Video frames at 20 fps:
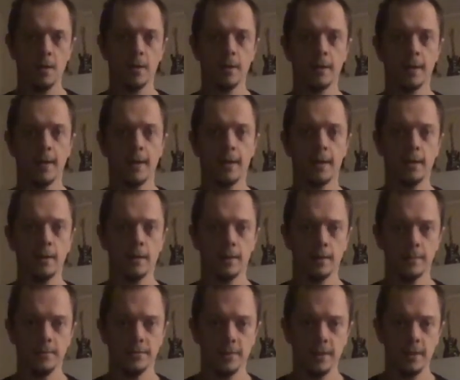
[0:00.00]
Okay,
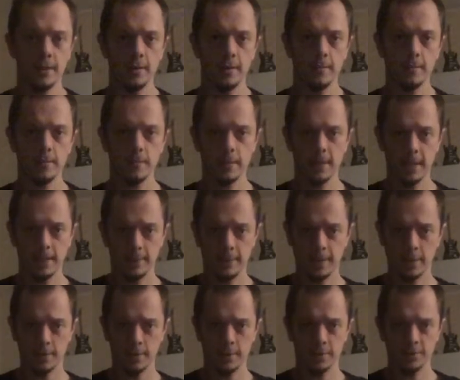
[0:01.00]
comes in, keep the
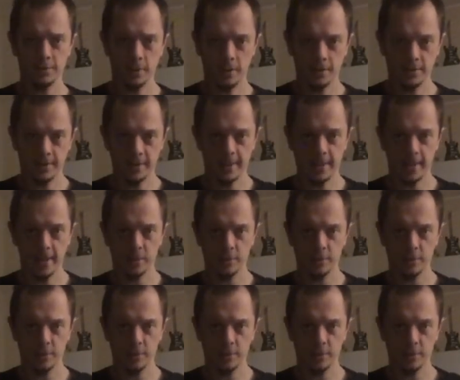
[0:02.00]
elbows tight as I can.